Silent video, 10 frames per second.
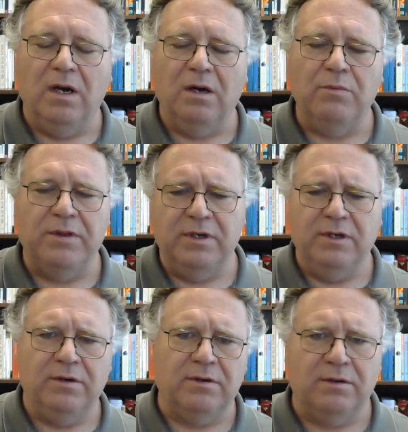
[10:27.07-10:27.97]
whether
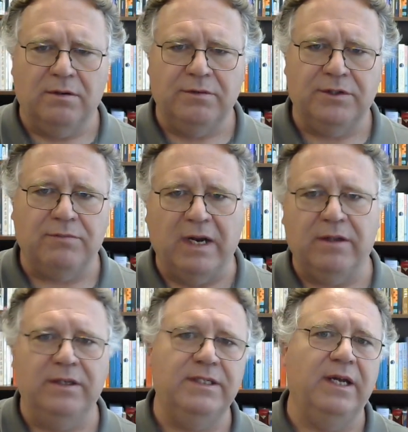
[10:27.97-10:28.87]
you're
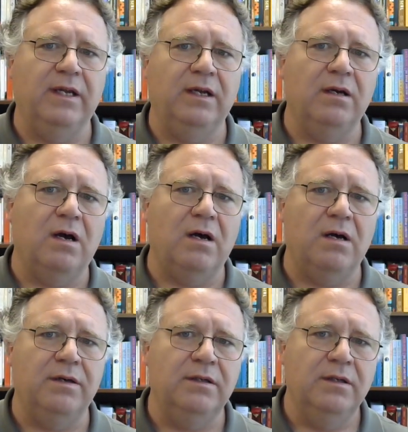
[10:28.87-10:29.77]
directly taking
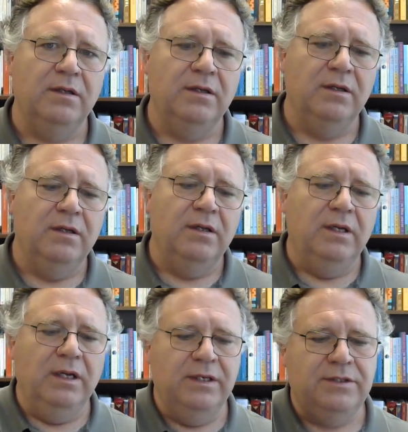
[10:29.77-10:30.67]
God
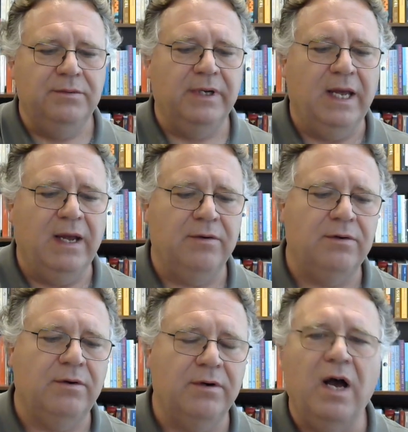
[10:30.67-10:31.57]
into account
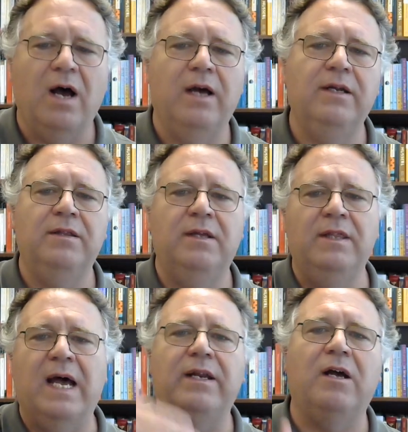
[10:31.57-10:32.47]
or not. And then
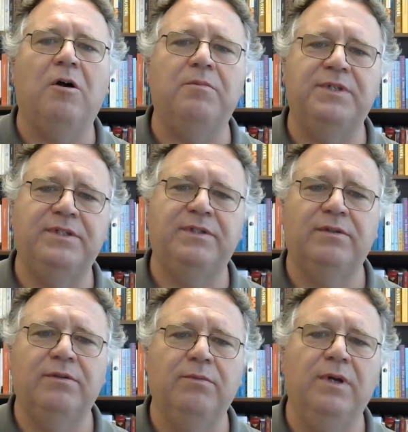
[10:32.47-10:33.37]
that helps
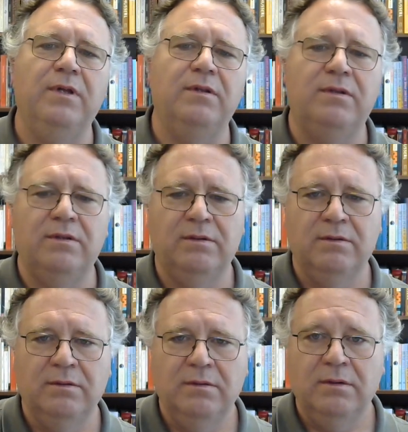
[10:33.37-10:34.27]
with
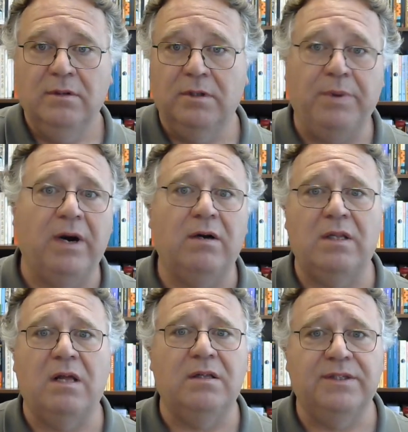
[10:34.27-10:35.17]
the
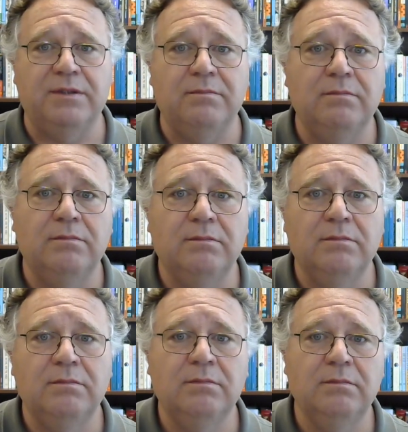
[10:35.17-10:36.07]
parallelism,
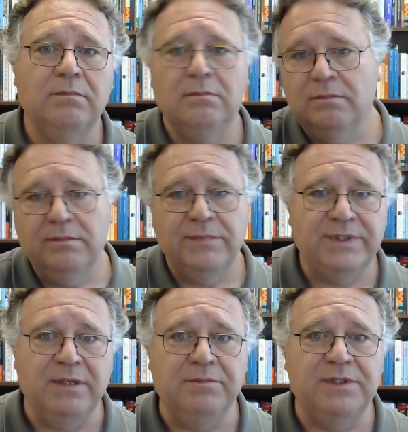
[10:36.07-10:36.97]

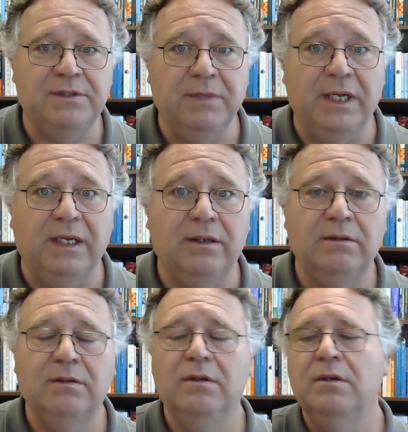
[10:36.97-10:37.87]
seems to me,
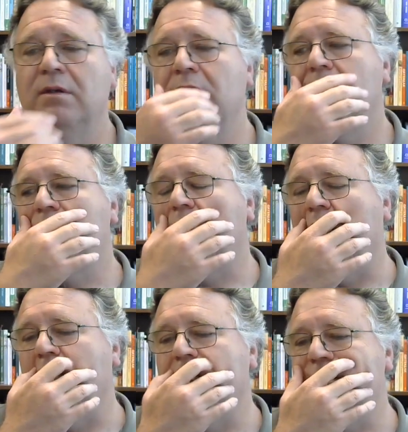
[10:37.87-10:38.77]

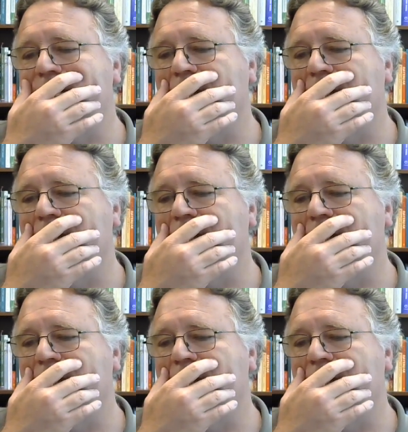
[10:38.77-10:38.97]
right?